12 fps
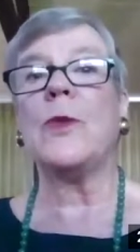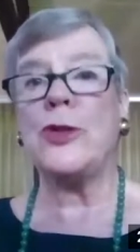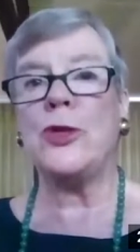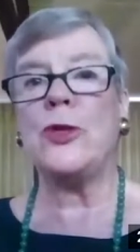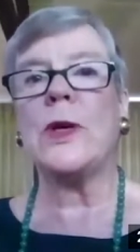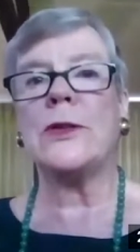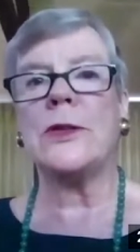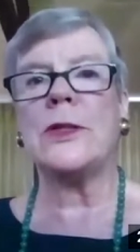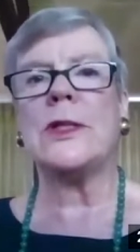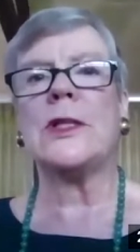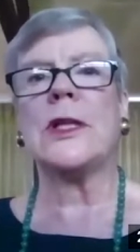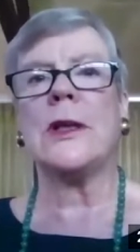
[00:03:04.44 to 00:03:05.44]
which you can
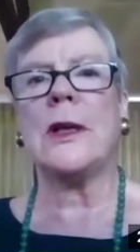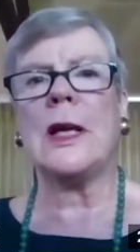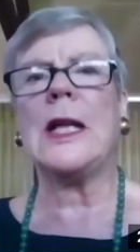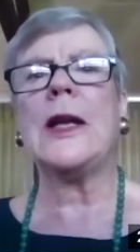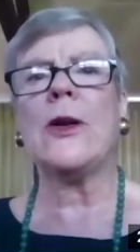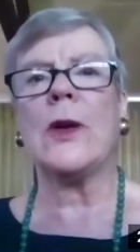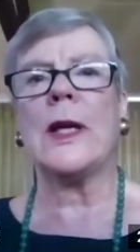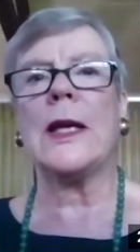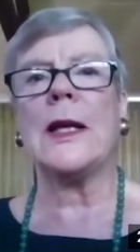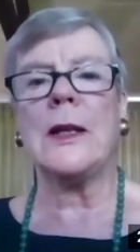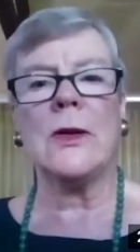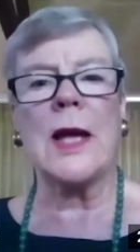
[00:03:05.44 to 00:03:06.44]
clearly,
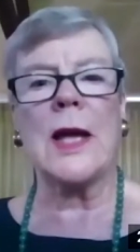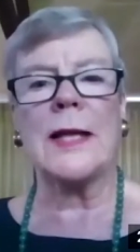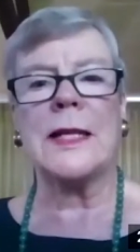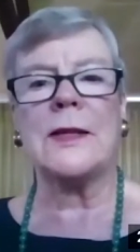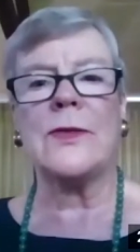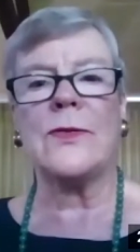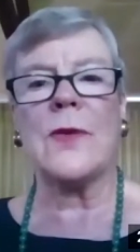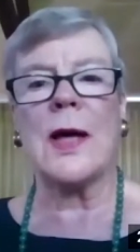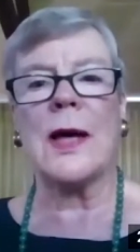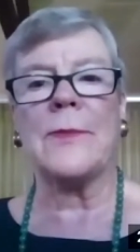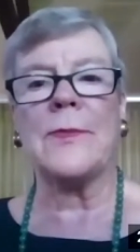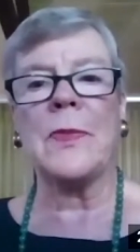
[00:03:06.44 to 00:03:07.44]
clearly
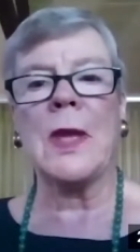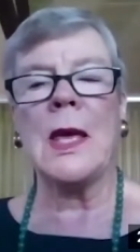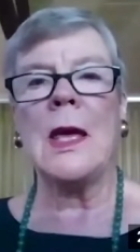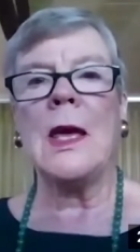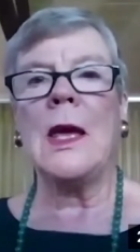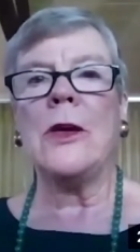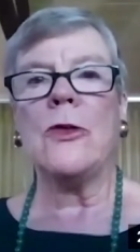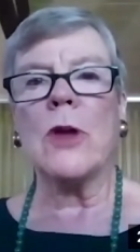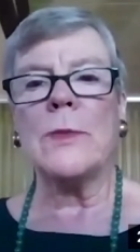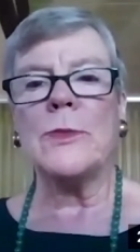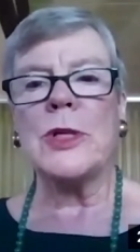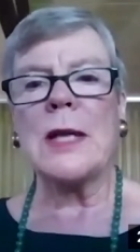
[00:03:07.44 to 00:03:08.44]
identify. Your
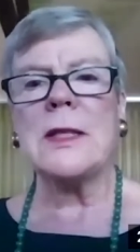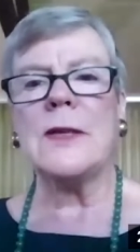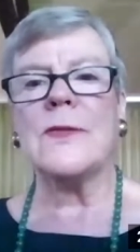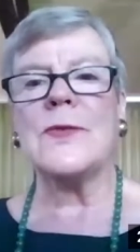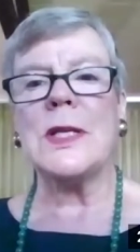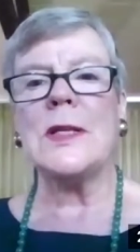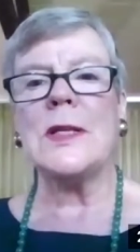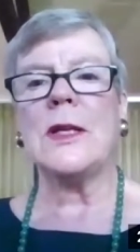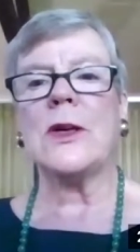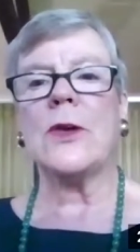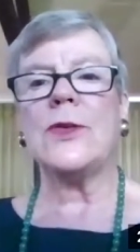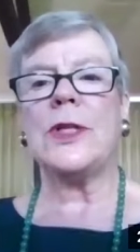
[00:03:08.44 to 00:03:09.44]
objectives in the
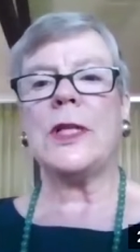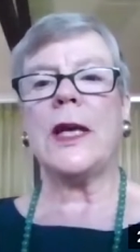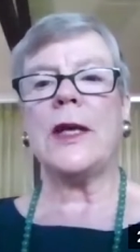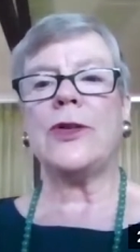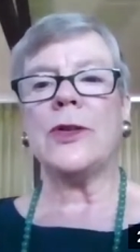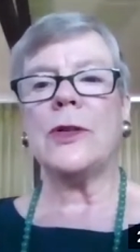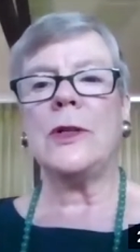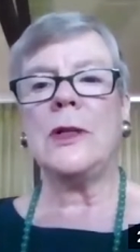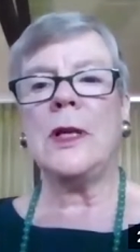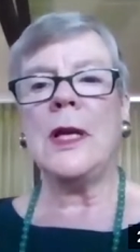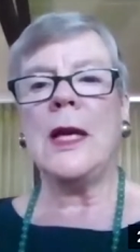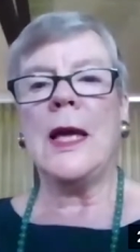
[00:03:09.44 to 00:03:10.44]

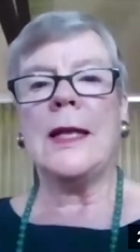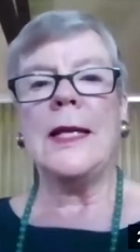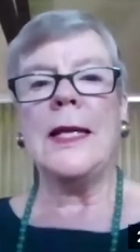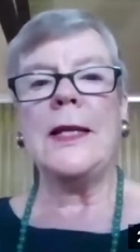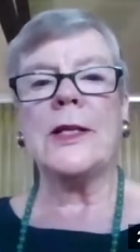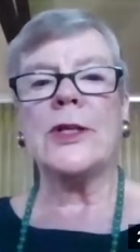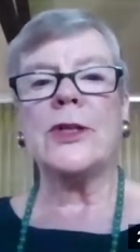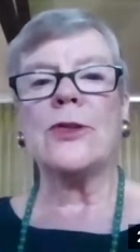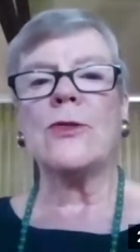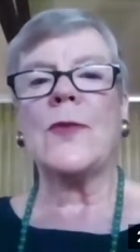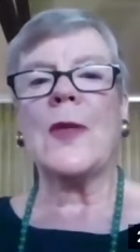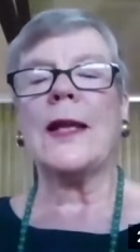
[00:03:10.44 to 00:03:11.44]
negotiation need to
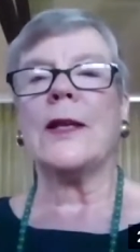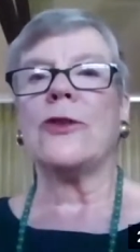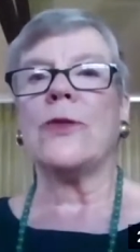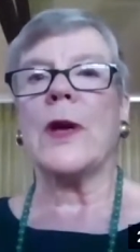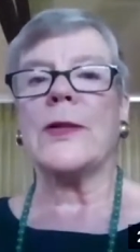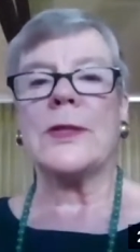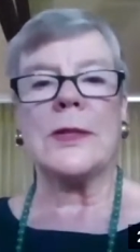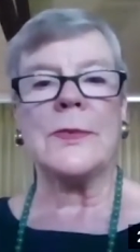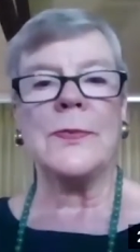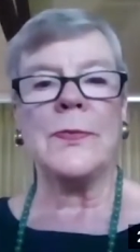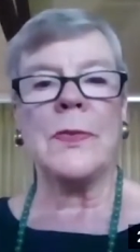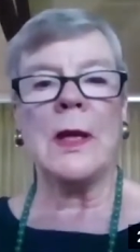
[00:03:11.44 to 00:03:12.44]
serve that interest.
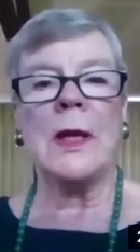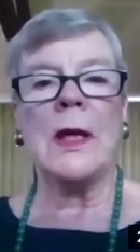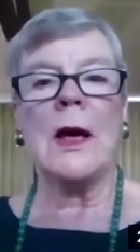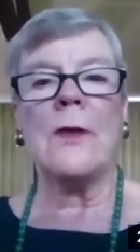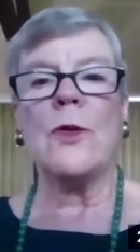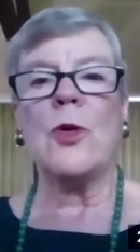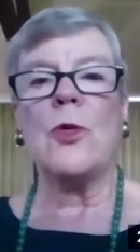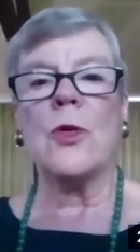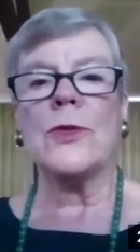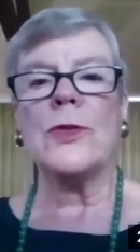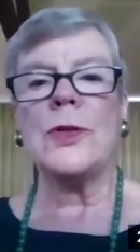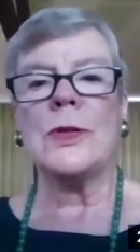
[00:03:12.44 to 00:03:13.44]
Of
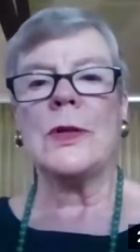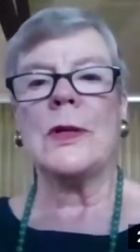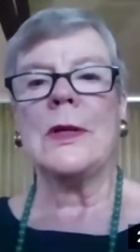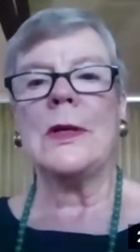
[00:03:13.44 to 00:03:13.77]
course,